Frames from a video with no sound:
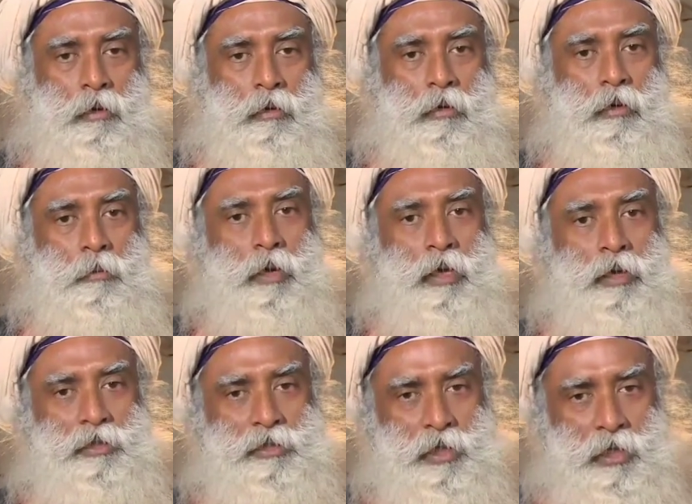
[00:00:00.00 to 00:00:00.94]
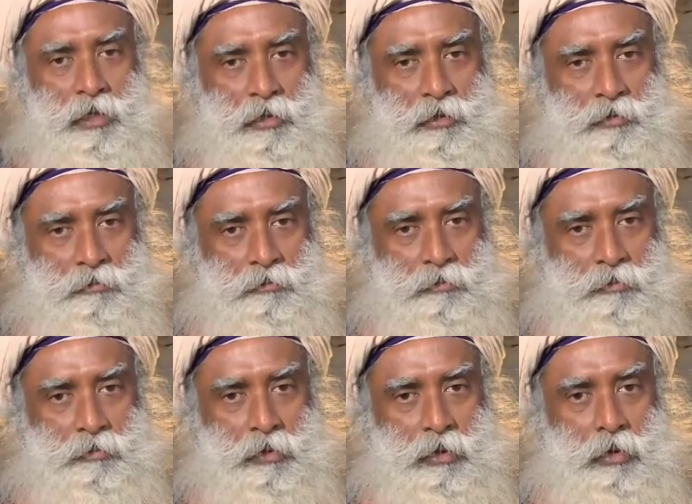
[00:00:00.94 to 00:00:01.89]
or by understanding
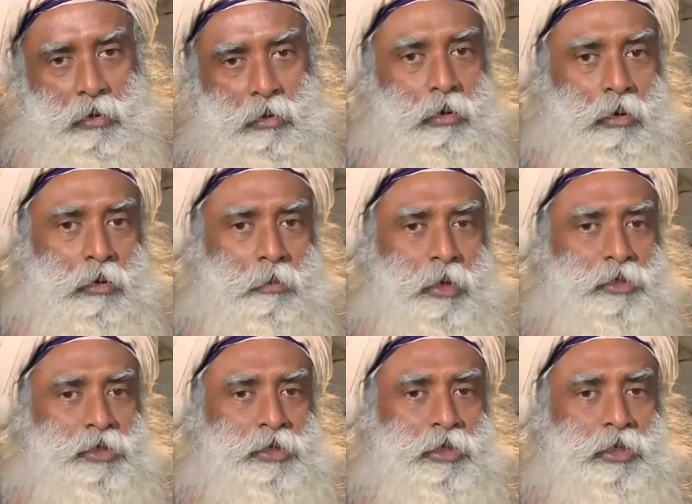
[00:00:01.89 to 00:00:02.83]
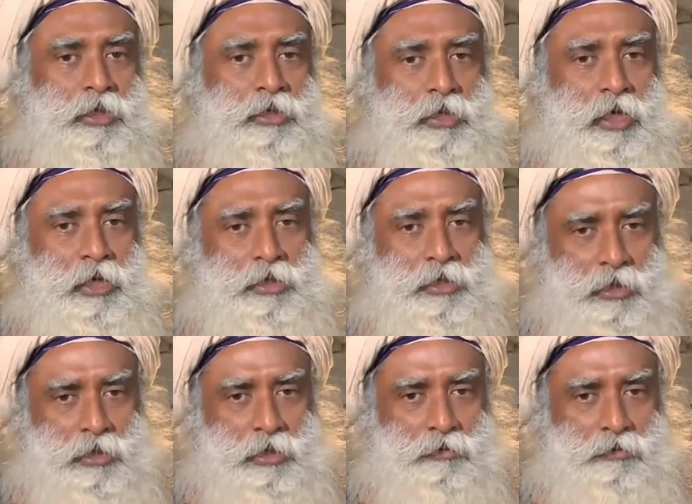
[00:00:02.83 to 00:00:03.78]
or by sheer
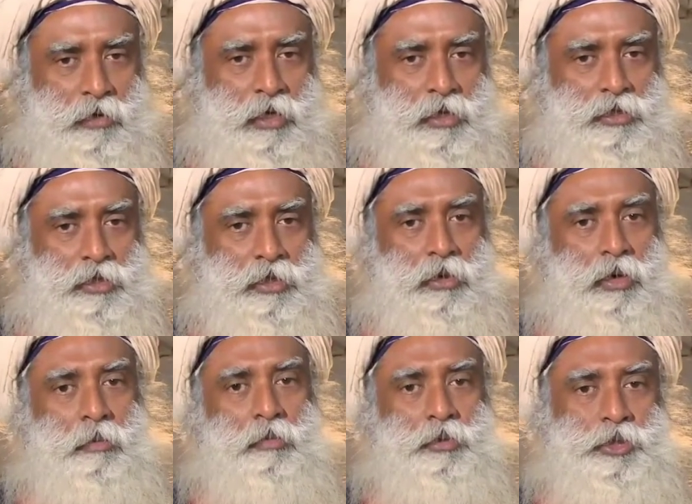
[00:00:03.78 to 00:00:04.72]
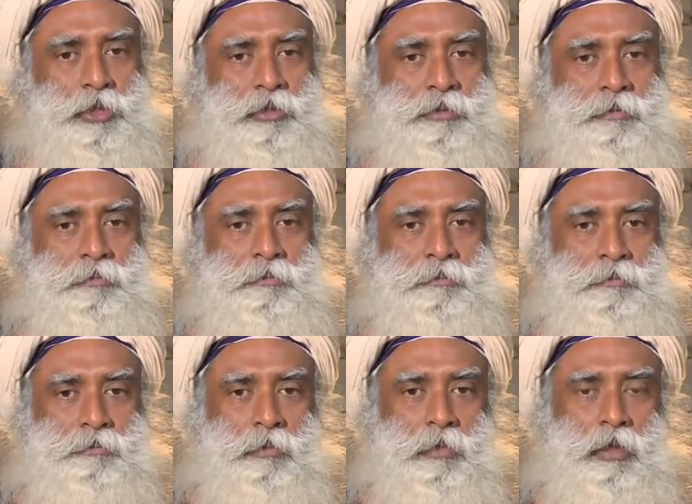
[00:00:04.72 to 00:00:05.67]
intensity of energy or emotion.
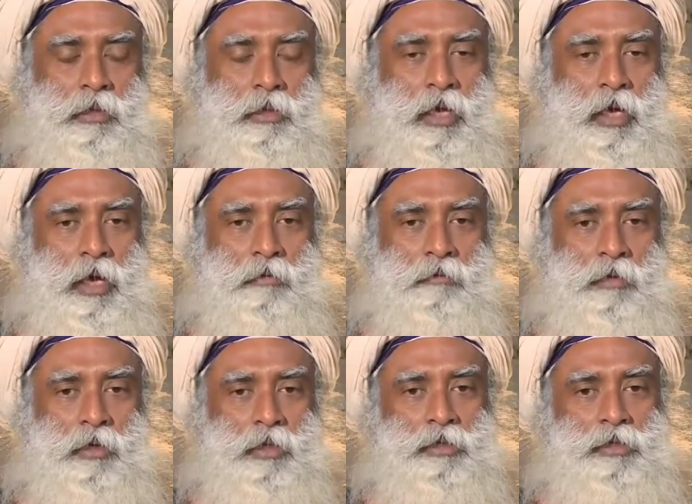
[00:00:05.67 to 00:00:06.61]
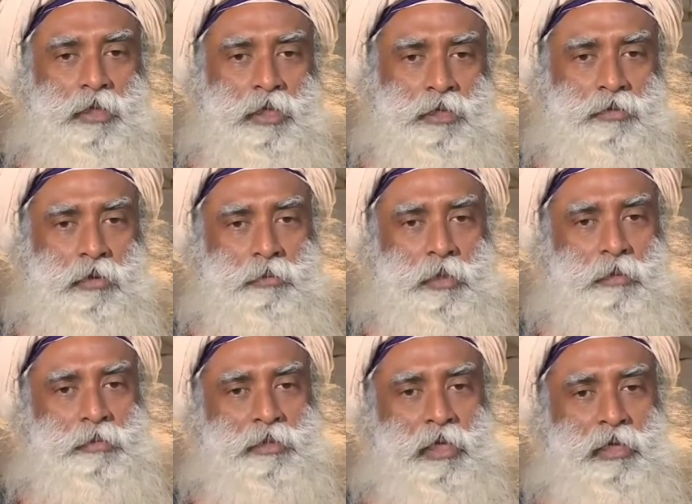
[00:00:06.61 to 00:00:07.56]
They have transformed
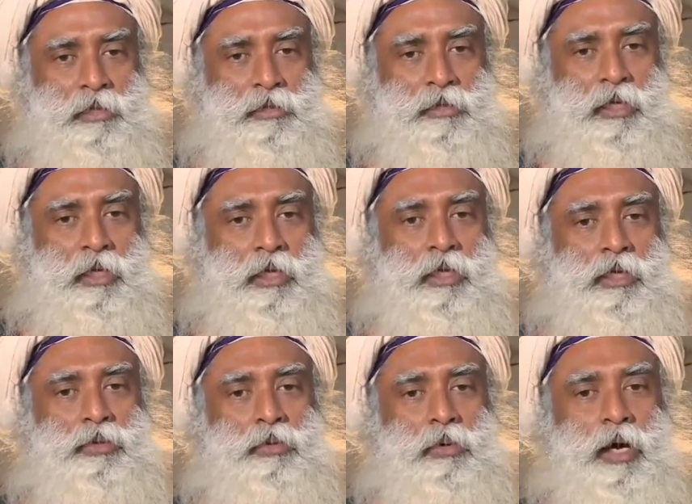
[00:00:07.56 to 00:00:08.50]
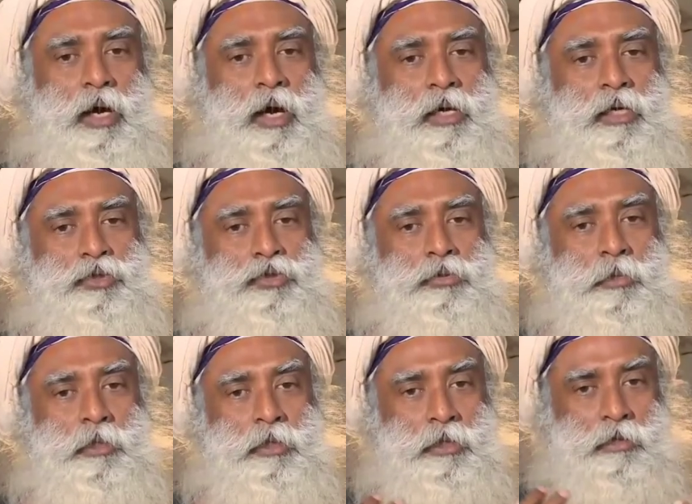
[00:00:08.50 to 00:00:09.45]
themselves into a higher
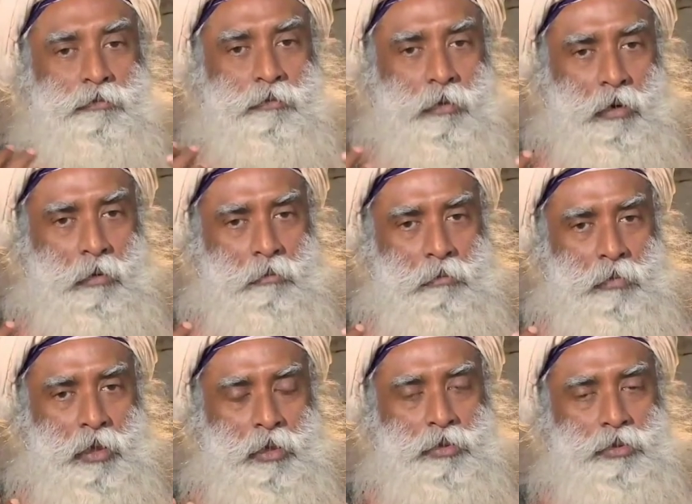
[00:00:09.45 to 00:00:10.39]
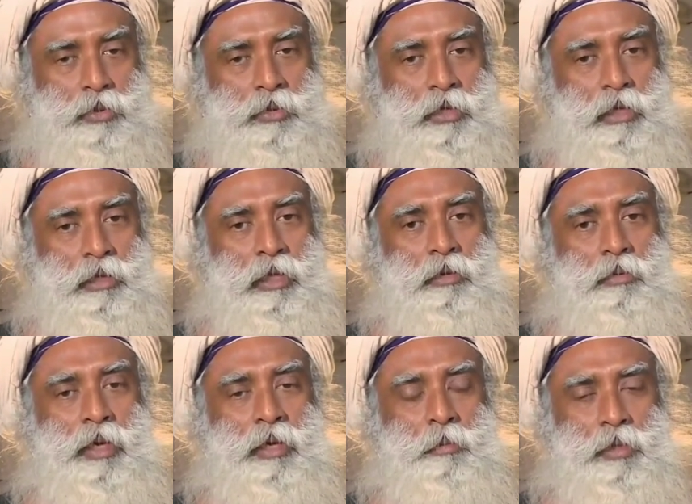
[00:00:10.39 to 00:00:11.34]
geometric form so that their
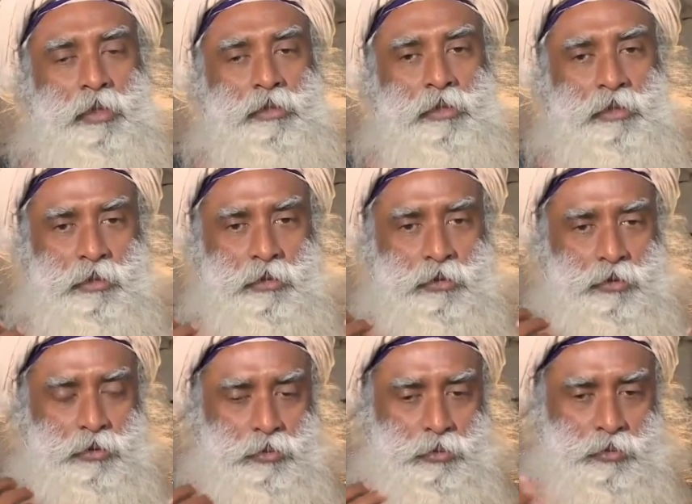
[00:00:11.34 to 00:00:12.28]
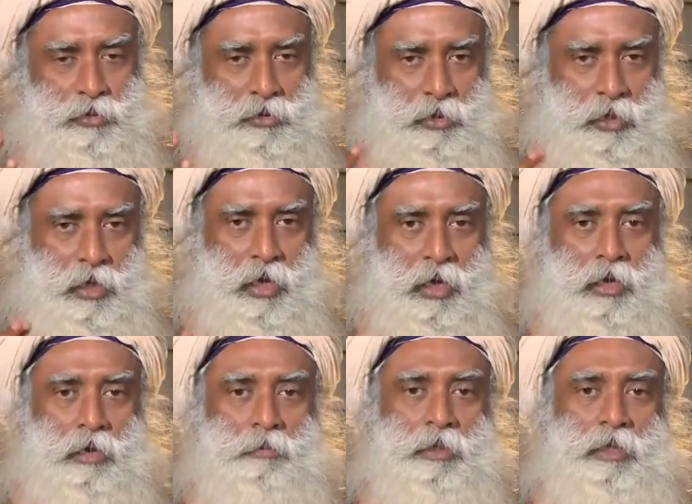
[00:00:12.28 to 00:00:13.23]
very presence exudes a
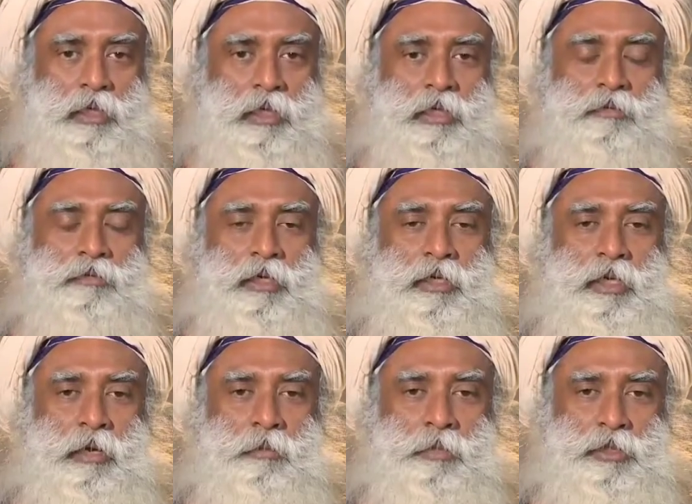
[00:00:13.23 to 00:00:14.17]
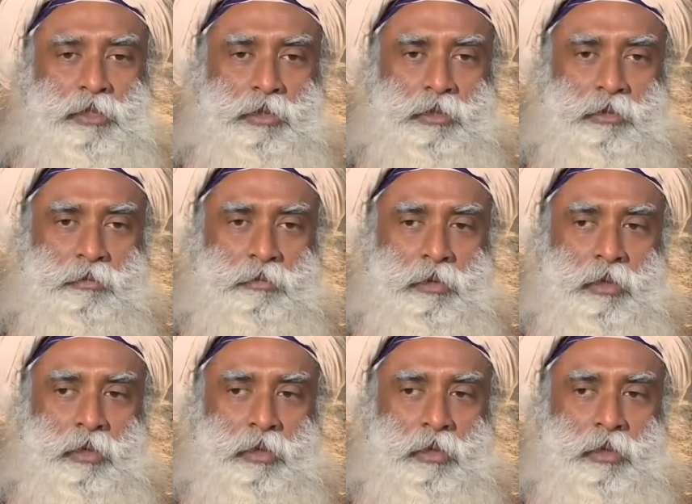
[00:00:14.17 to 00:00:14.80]
completely different dimension